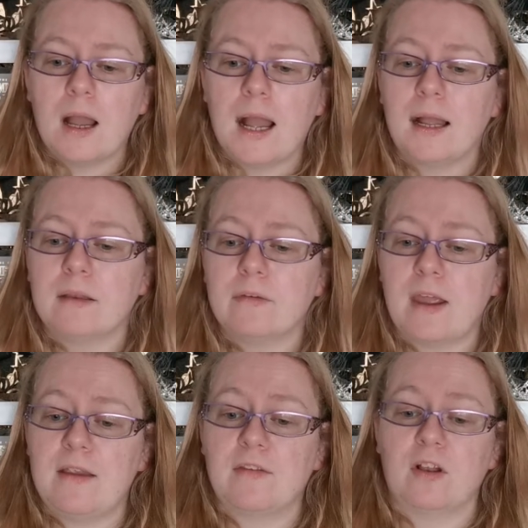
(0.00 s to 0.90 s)
and
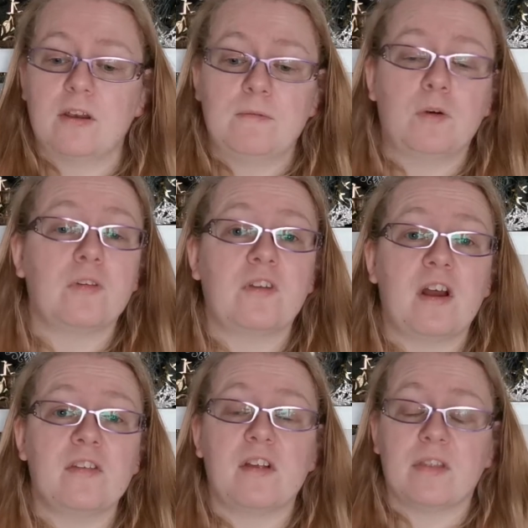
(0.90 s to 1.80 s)
a solid 4
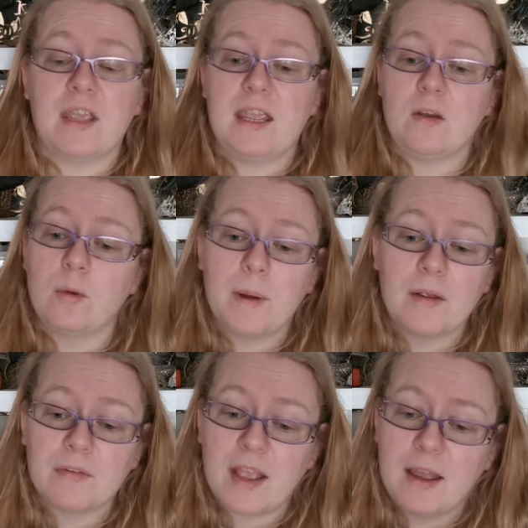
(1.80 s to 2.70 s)
stars on the
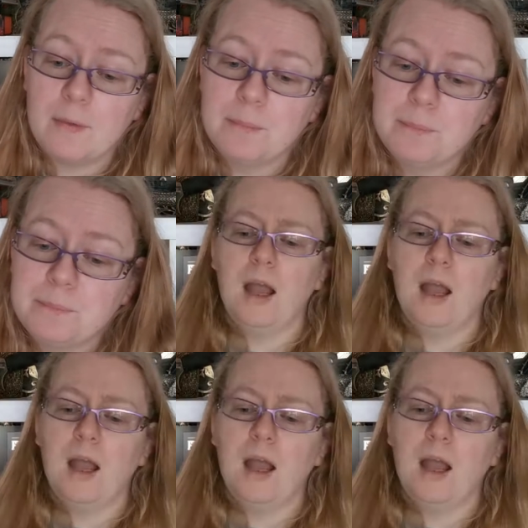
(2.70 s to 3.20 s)
Corpile scale.